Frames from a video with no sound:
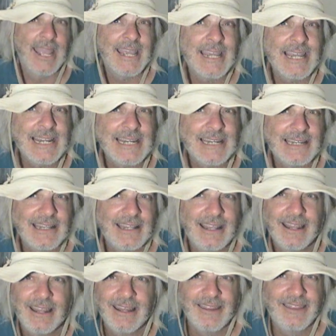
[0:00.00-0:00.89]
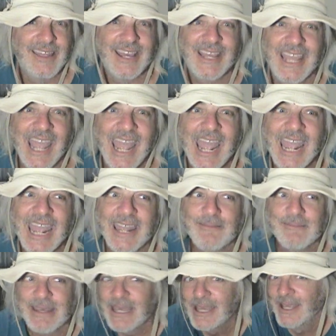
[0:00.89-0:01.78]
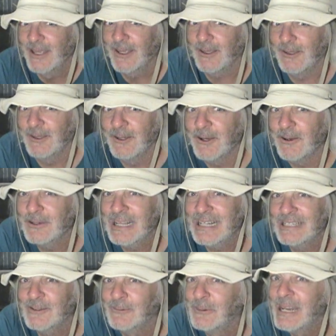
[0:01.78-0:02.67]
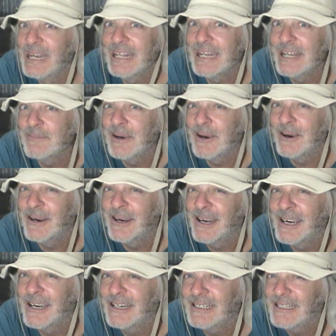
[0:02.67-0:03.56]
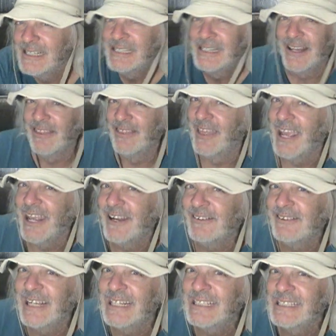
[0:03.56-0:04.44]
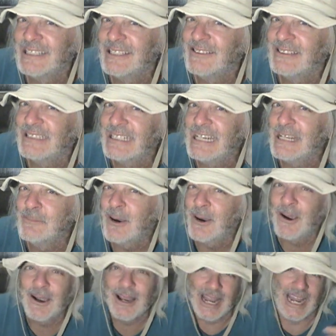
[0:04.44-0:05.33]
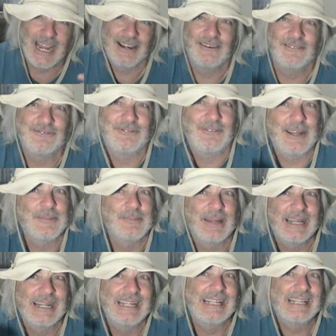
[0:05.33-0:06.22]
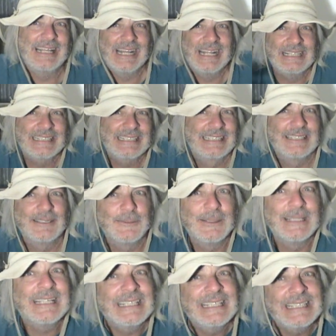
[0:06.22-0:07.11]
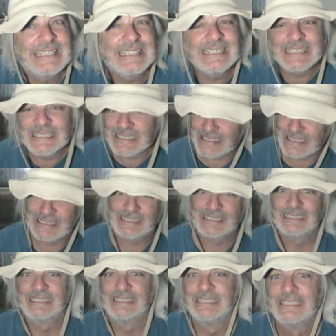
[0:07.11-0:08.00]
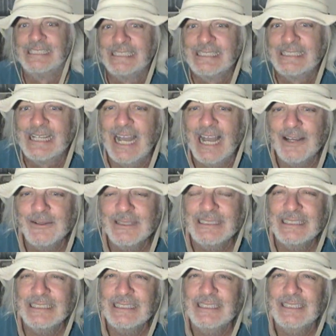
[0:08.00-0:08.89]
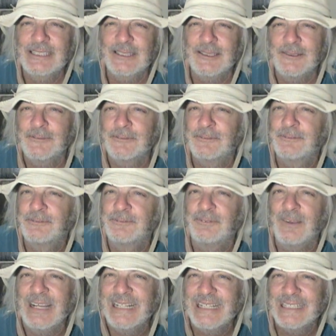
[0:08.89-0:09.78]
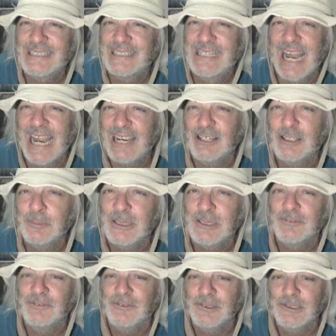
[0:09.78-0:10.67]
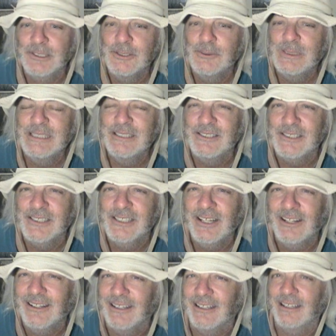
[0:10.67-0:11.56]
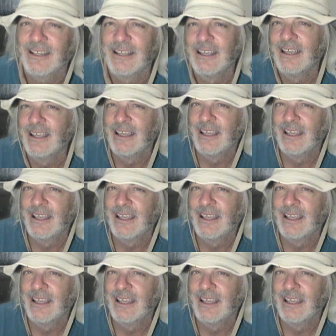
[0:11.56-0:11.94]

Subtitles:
End the game. You don't get to win anymore. They don't get to lose anymore. Everybody gets to win. How is this so fucking terrible for you and your cult?